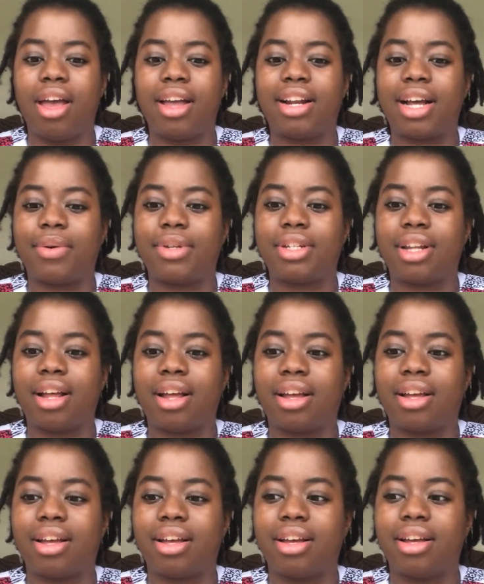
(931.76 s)
And I was like,
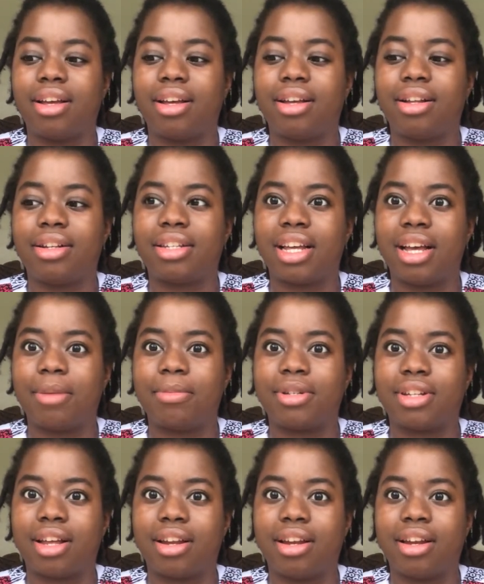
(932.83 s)
damn,
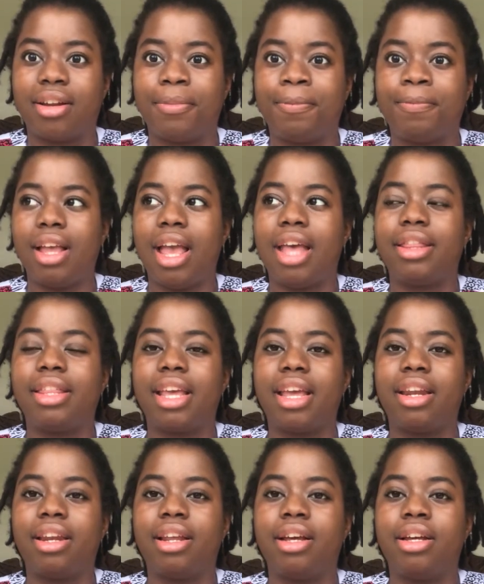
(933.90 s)
son. And
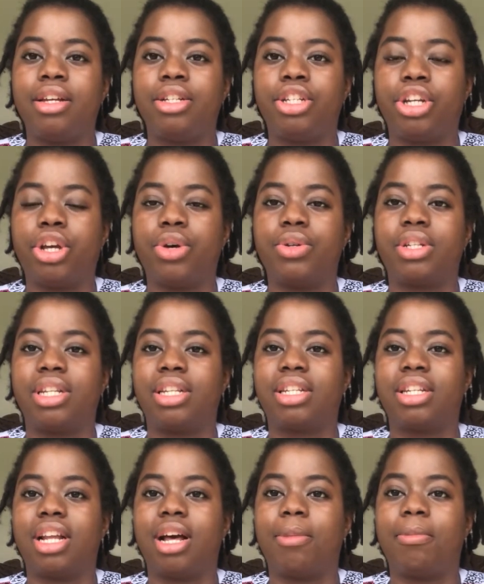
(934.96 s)
then she goes,
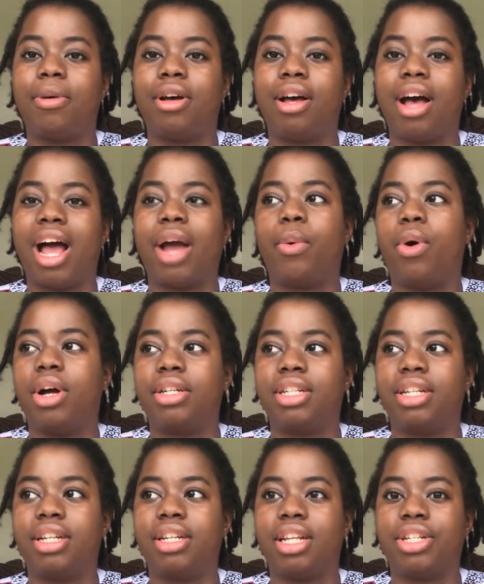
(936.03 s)
listen up, I
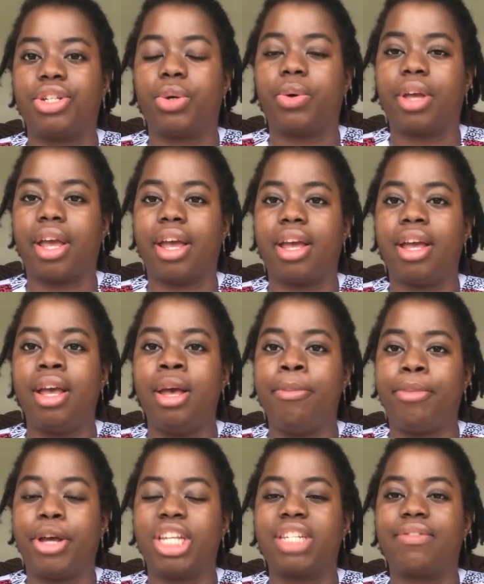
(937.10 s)
wanted it, it's okay.
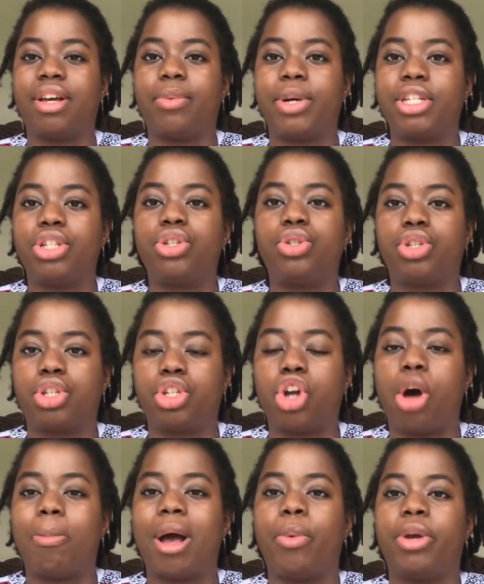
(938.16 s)
Because if I wanted you to
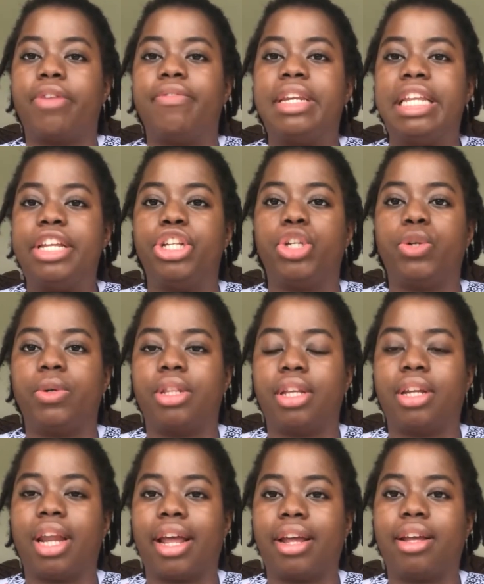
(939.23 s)
stop, I would have kneed you in the,
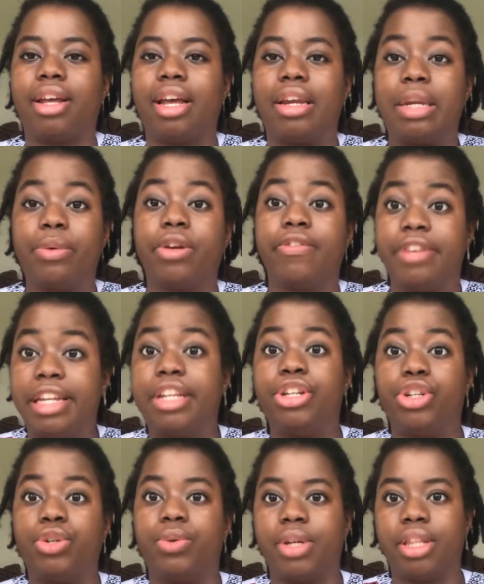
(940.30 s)
like, I would have
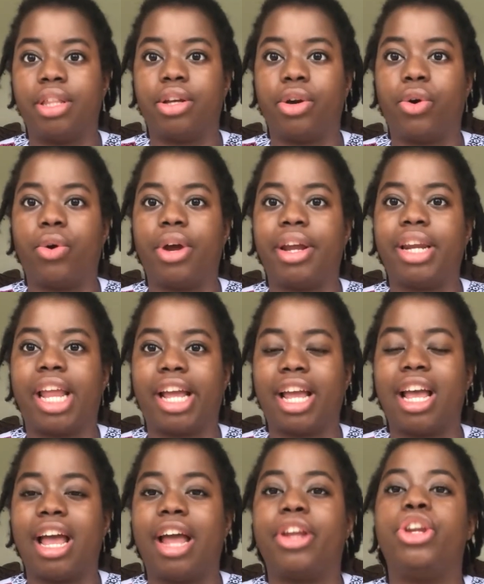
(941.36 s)
kneed you in the groin. Like,
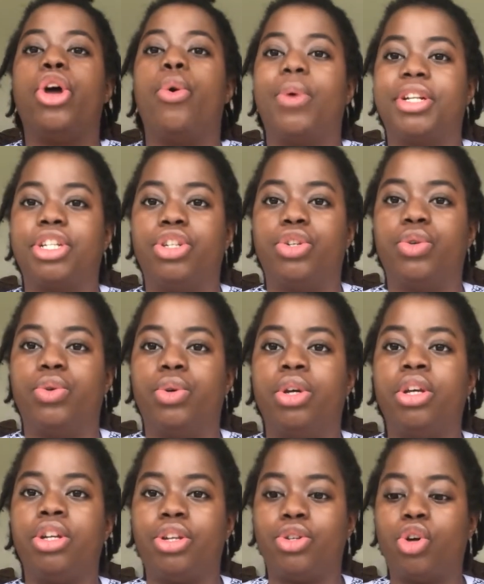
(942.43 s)
I know what to do.
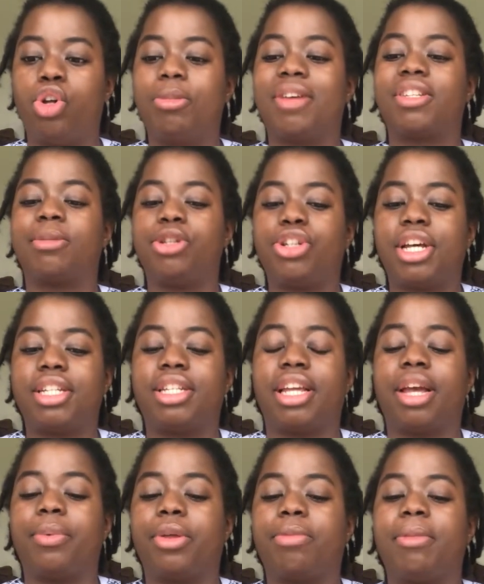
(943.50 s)
You told me if someone tries to
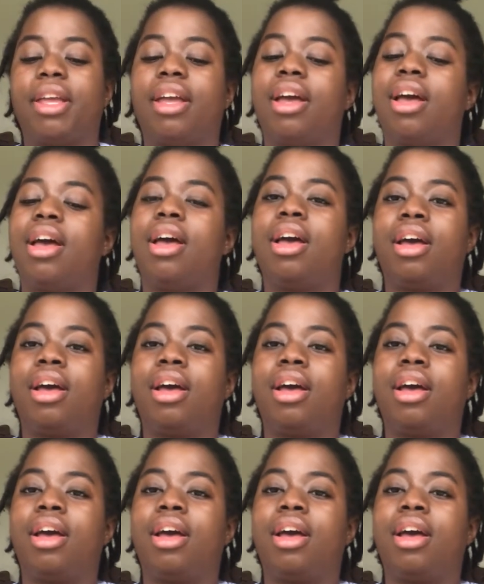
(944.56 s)
get with me,